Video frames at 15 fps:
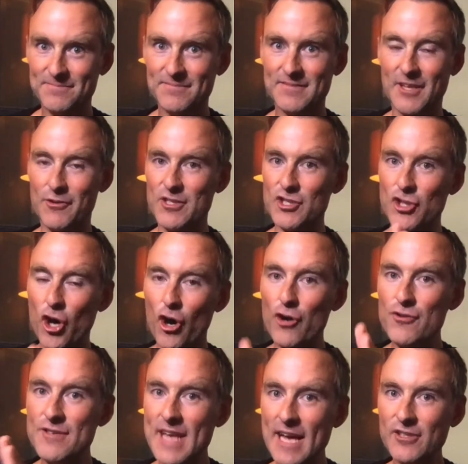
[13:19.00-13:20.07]
There is no
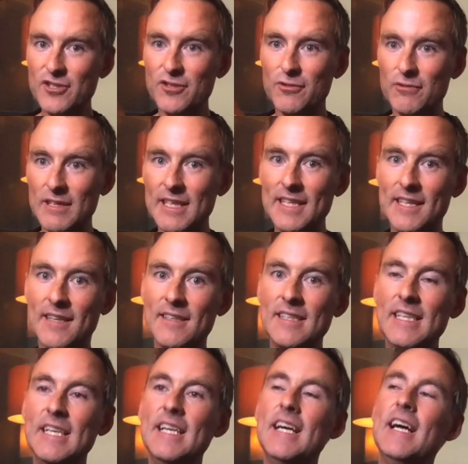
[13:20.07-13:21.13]
national leader.
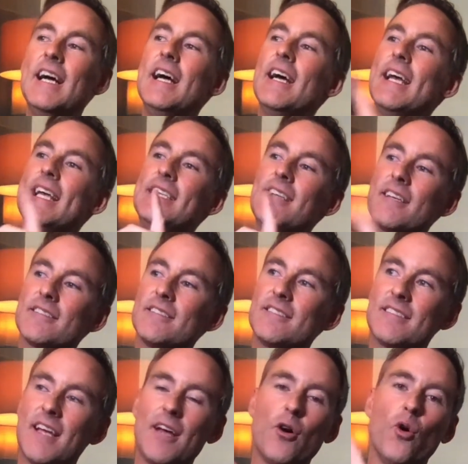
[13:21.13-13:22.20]
He doesn't
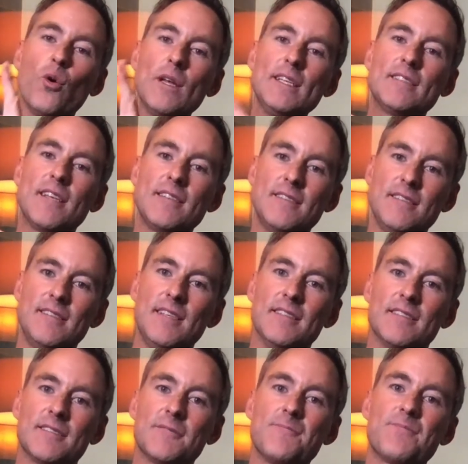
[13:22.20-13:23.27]
say, all he says is
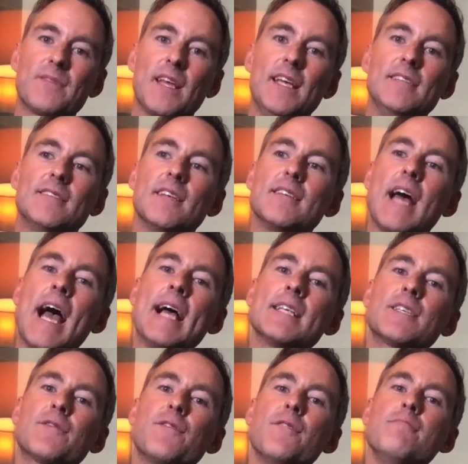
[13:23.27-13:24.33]
this. He says,
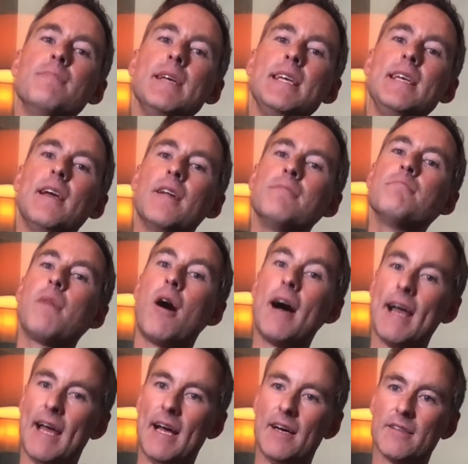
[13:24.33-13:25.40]
as for me and my
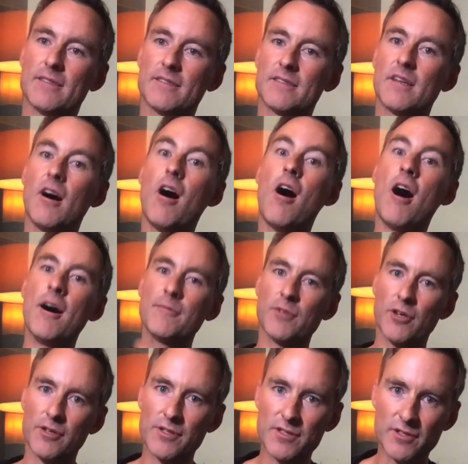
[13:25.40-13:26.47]
house, I'm
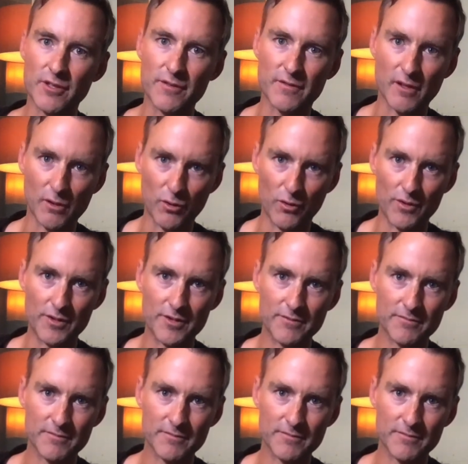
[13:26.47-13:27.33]
going to serve the Lord.